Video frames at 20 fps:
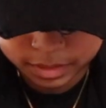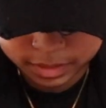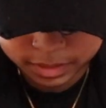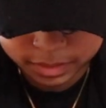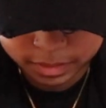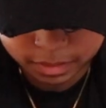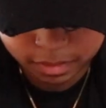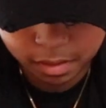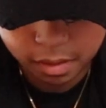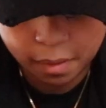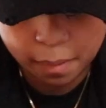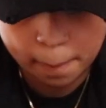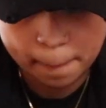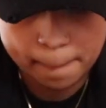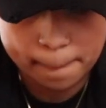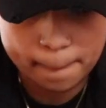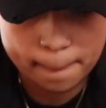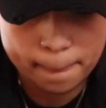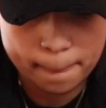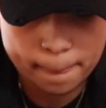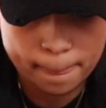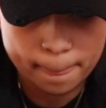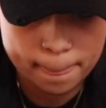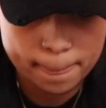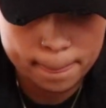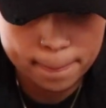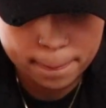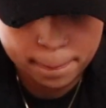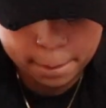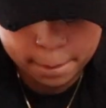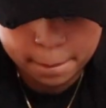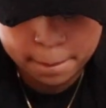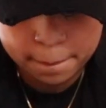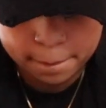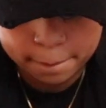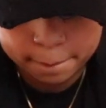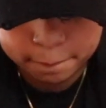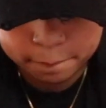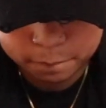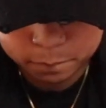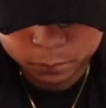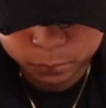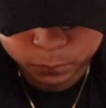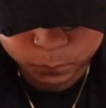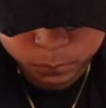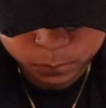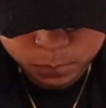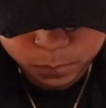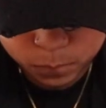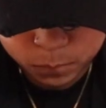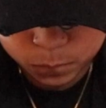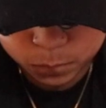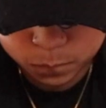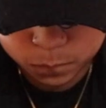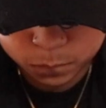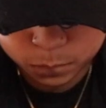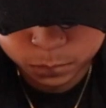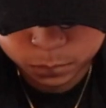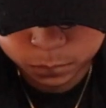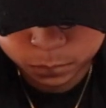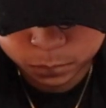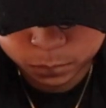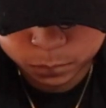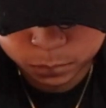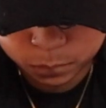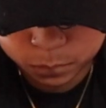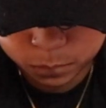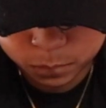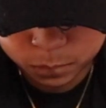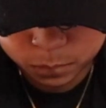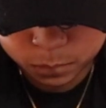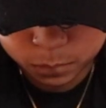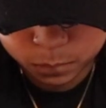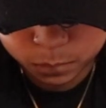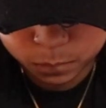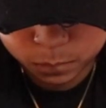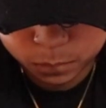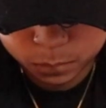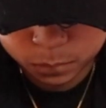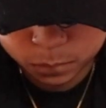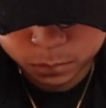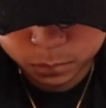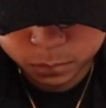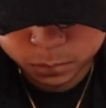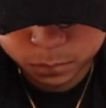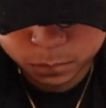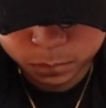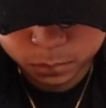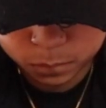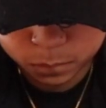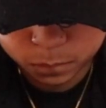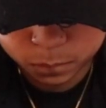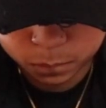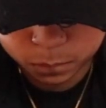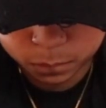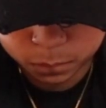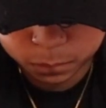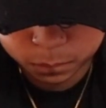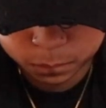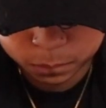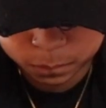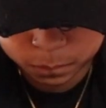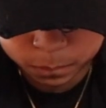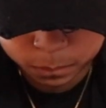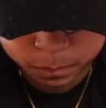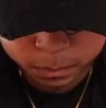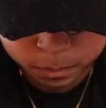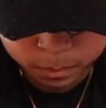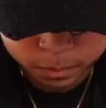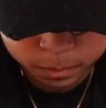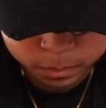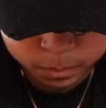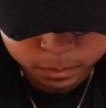The person shown says nothing.